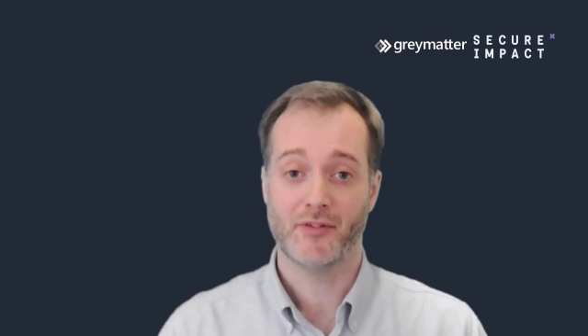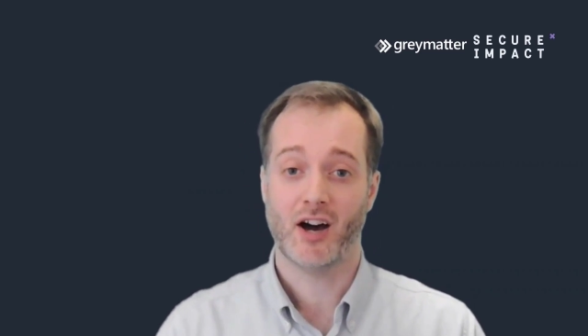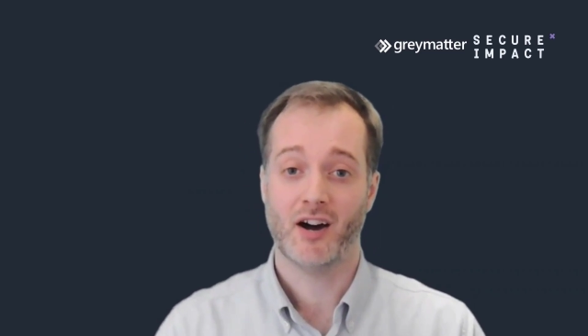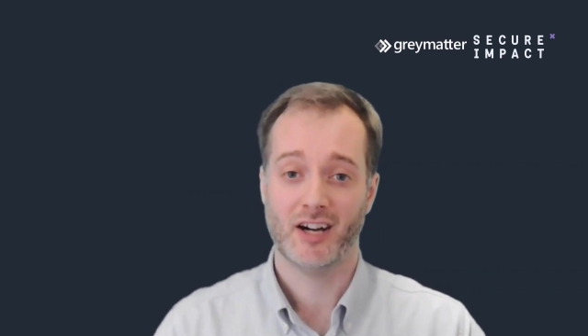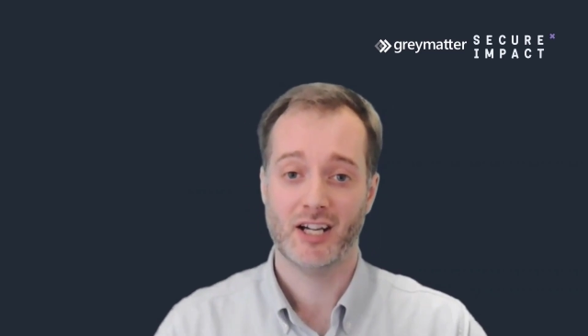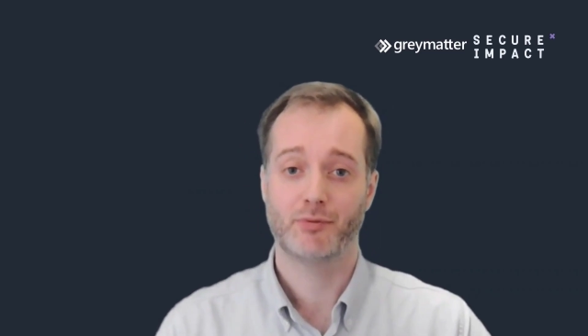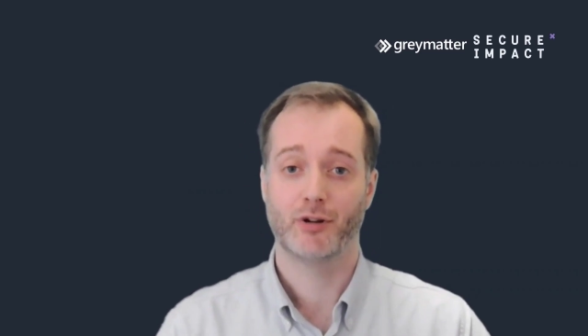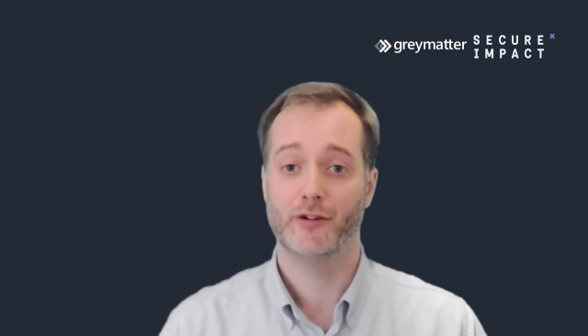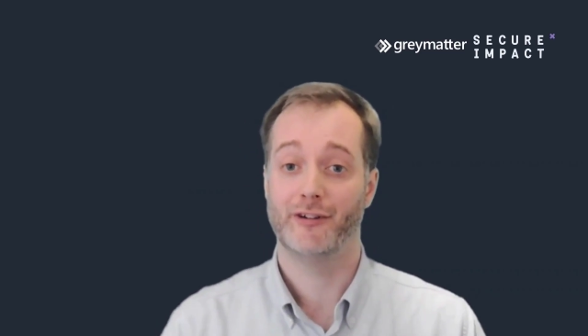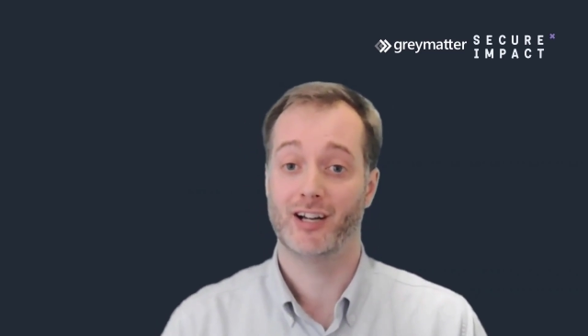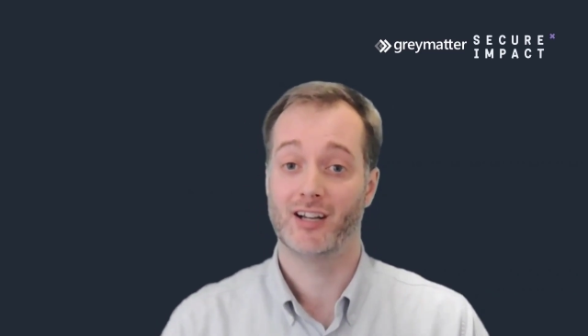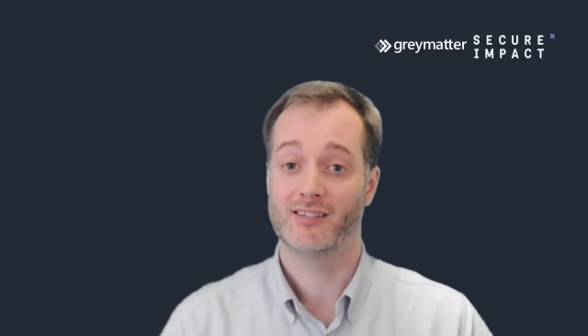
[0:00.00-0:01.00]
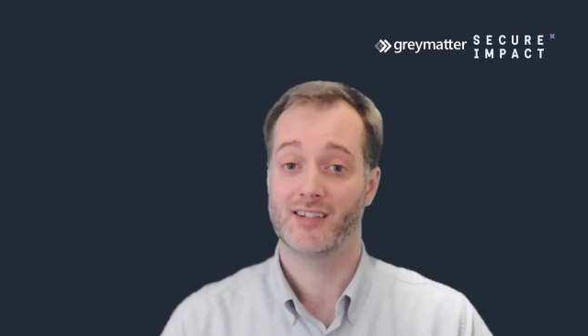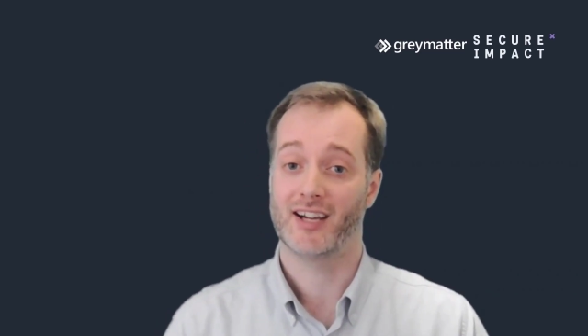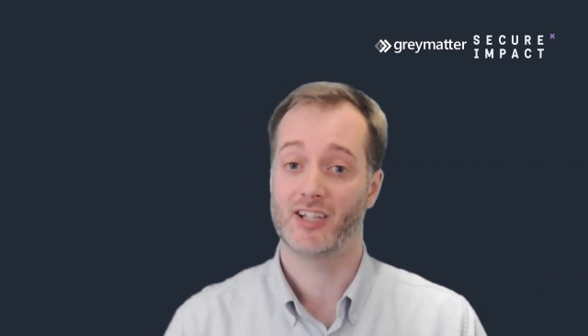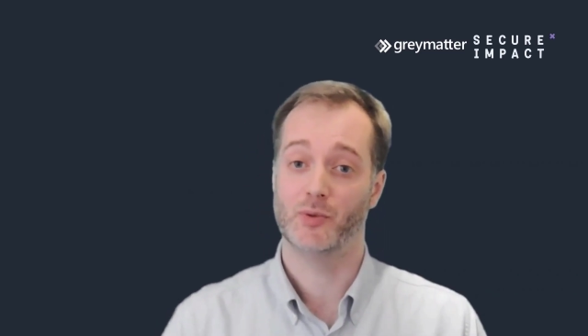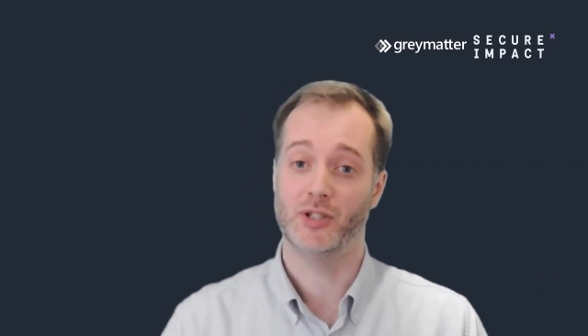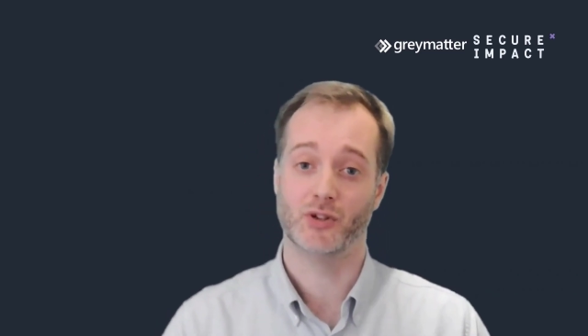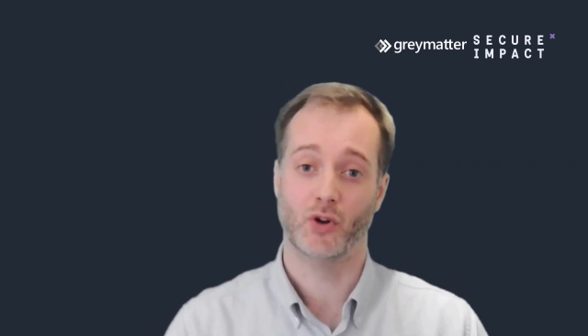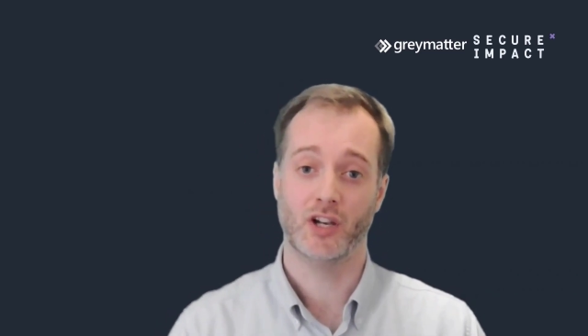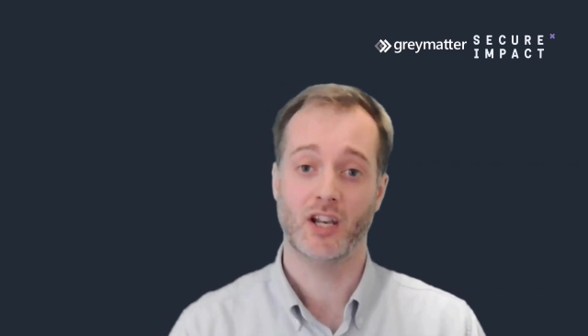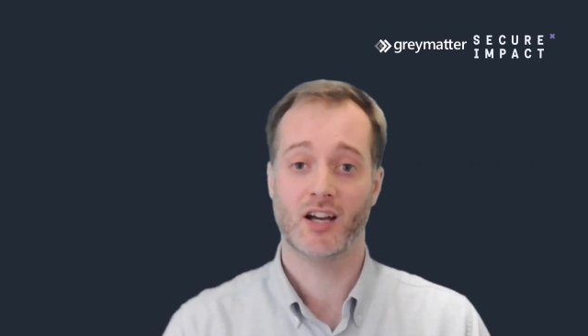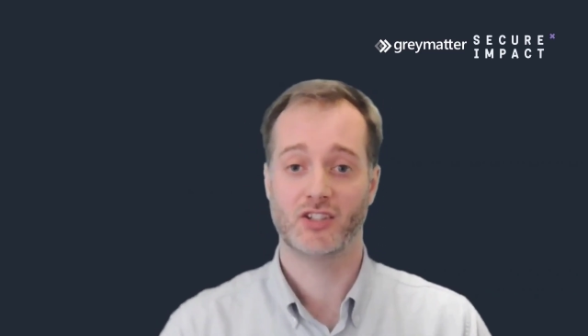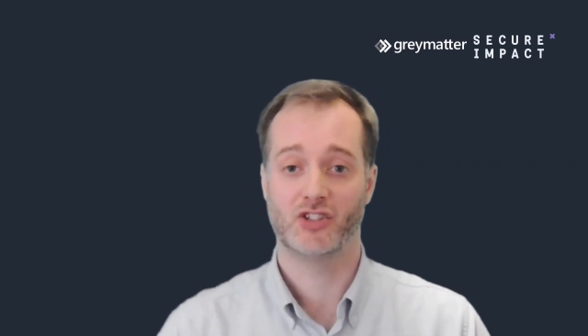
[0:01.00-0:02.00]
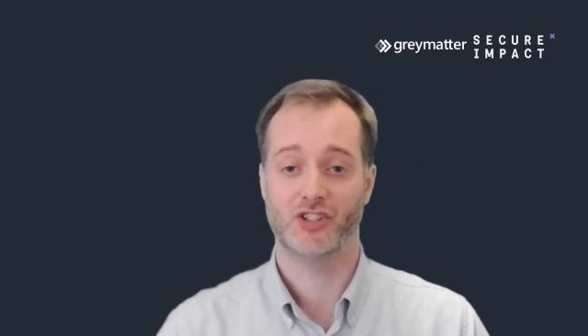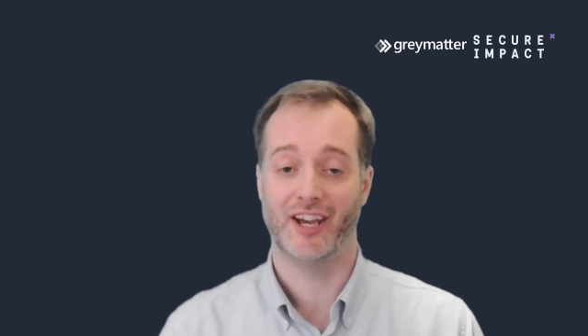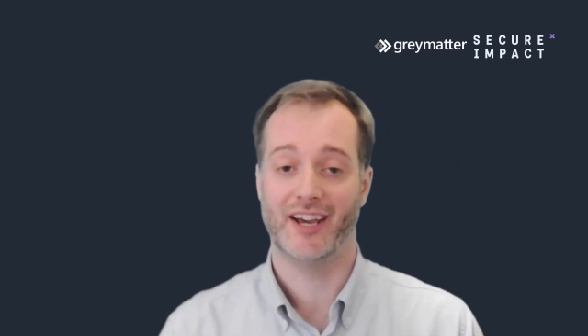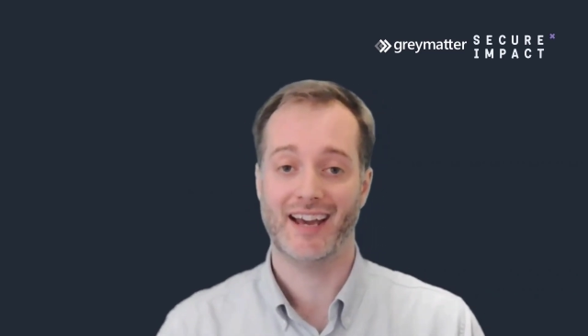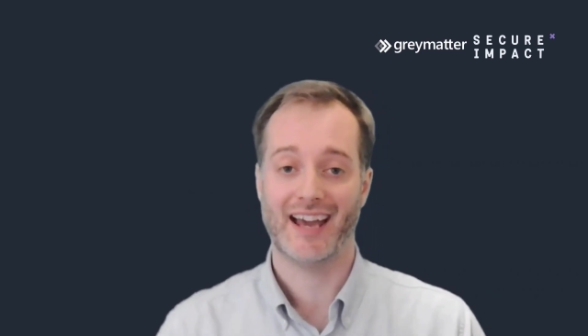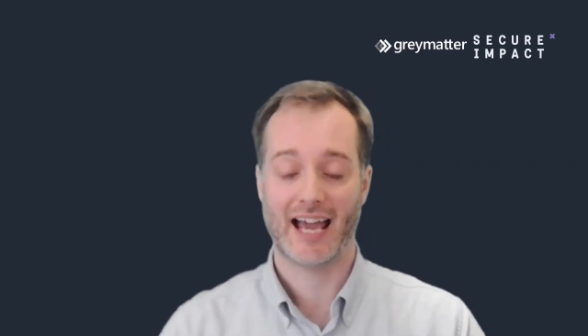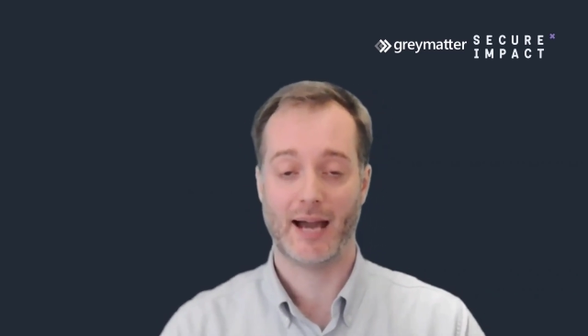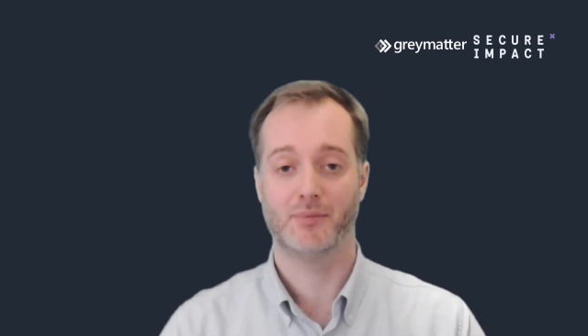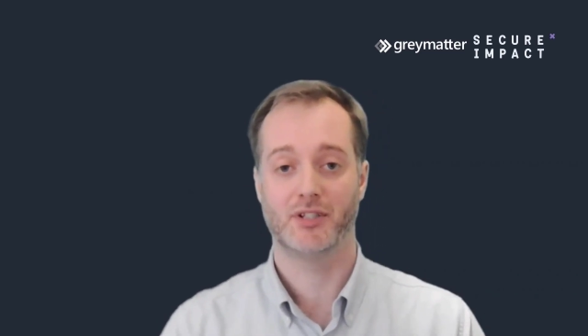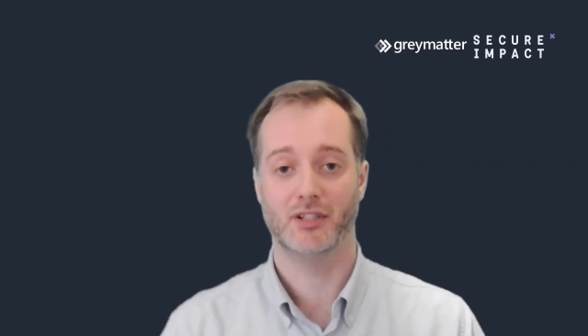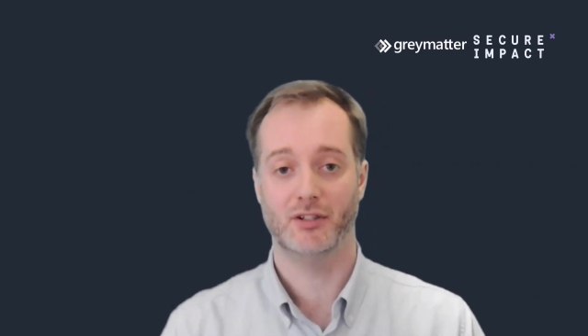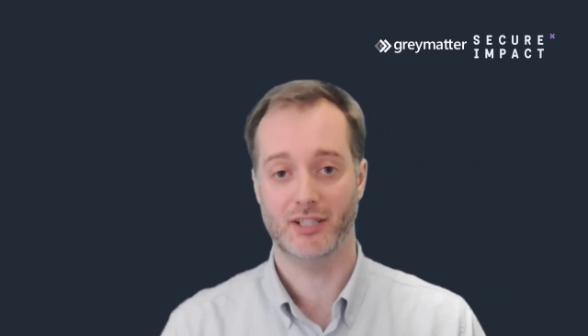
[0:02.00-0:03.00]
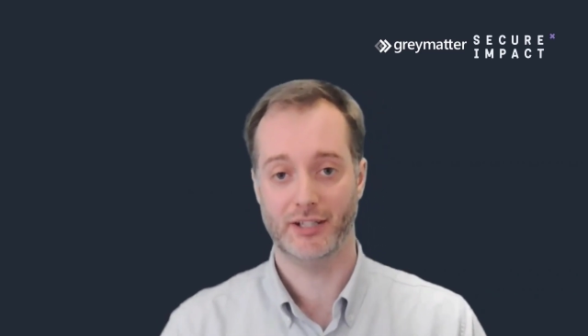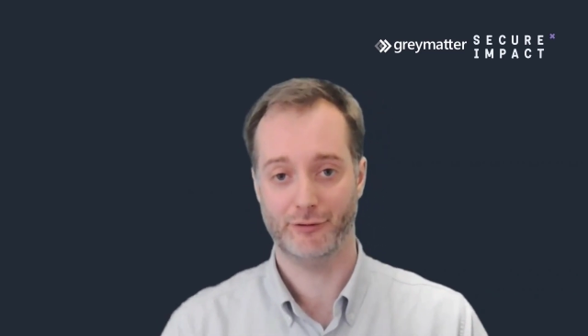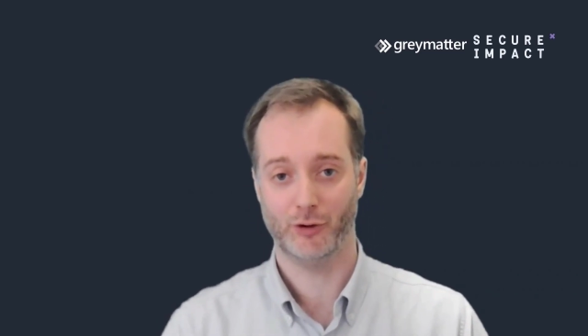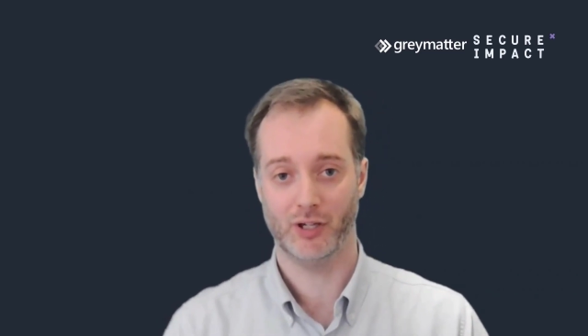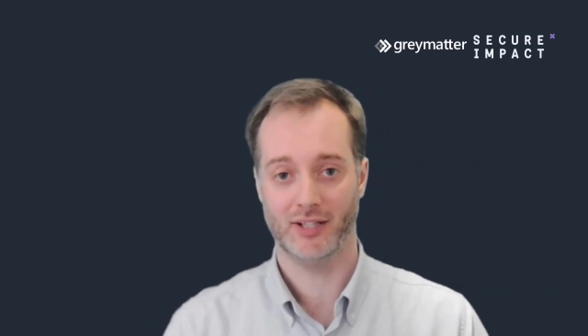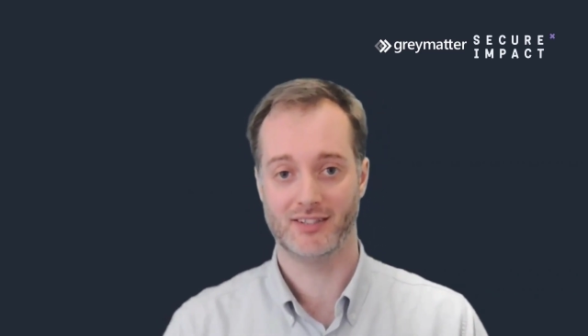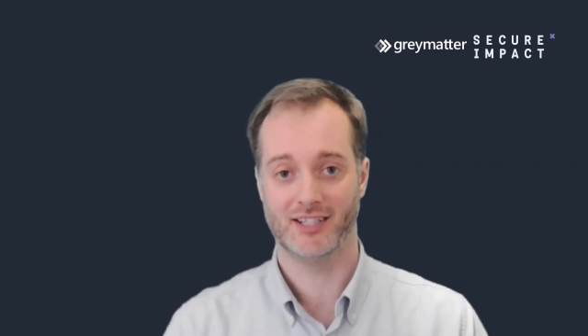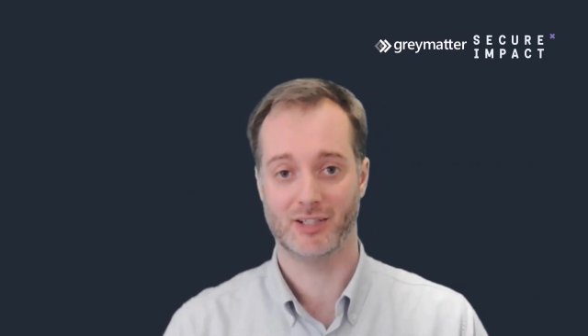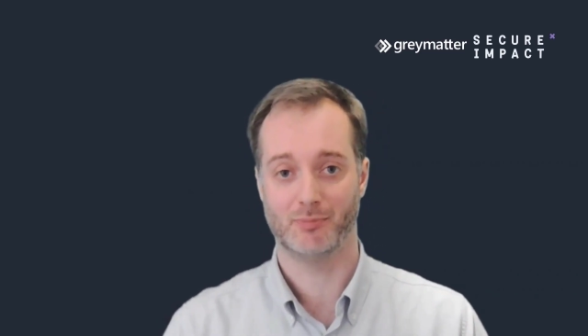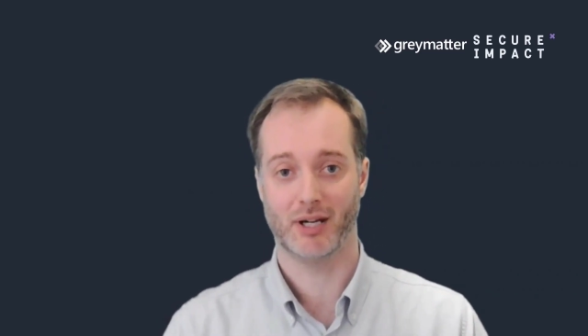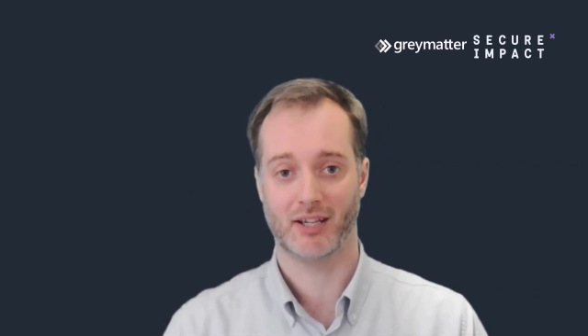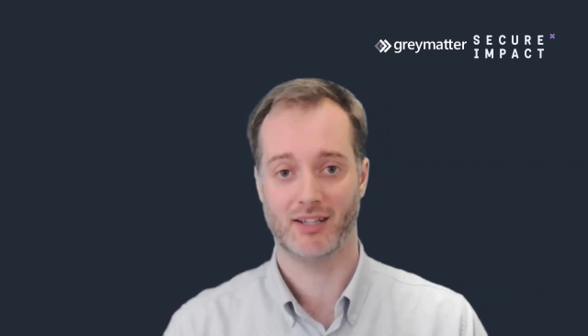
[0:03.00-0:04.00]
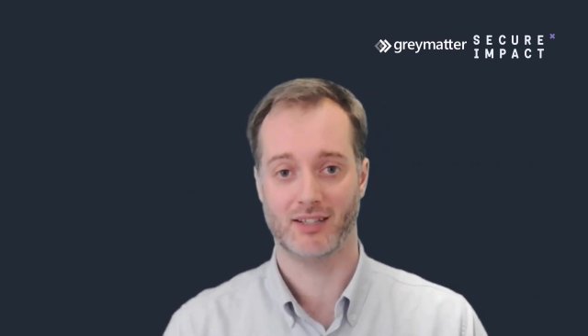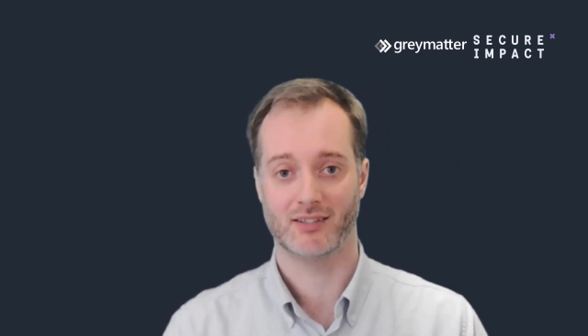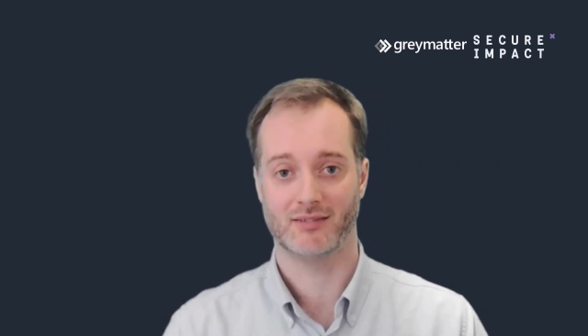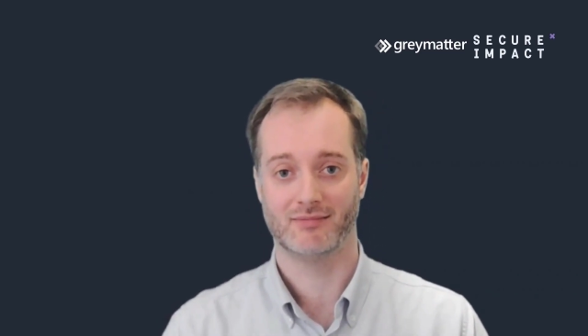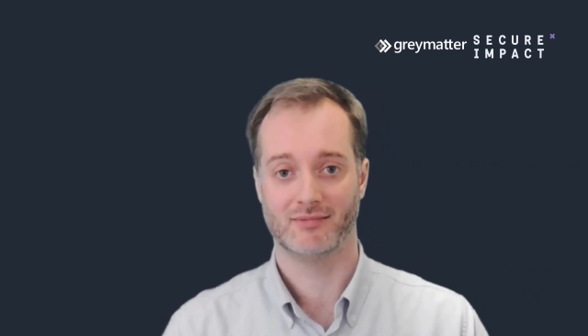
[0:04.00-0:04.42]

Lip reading: the high-profile attacks we saw last year absolutely fall into this bucket.